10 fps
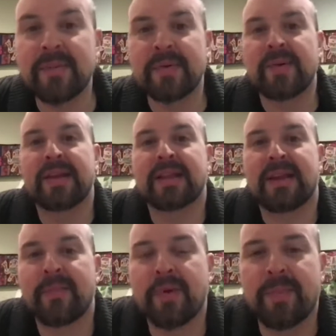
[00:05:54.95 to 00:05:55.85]
I've been reading a
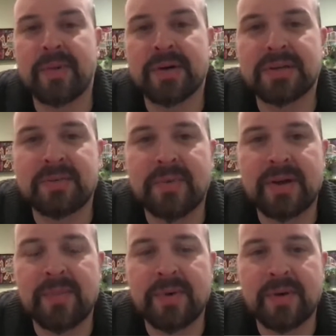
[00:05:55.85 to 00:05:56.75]
lot of more books. I'm
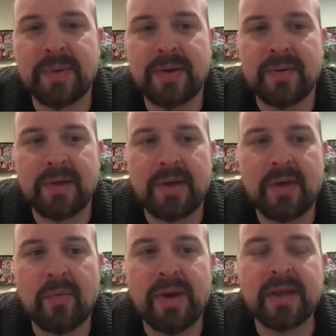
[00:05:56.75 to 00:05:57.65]
reading
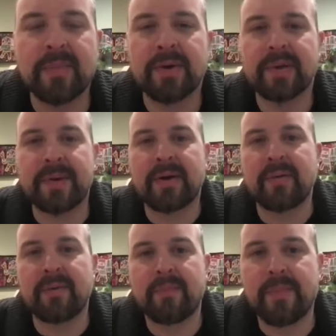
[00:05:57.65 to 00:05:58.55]
a book
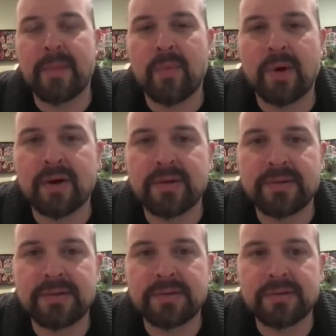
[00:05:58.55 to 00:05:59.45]
about
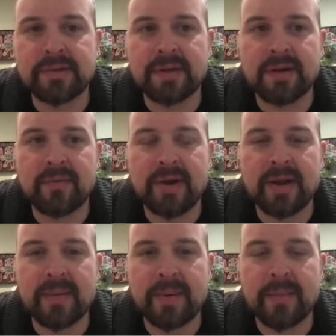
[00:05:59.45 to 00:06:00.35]
memoirs,
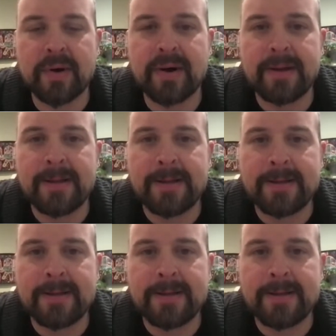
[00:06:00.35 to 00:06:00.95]
writing a memoir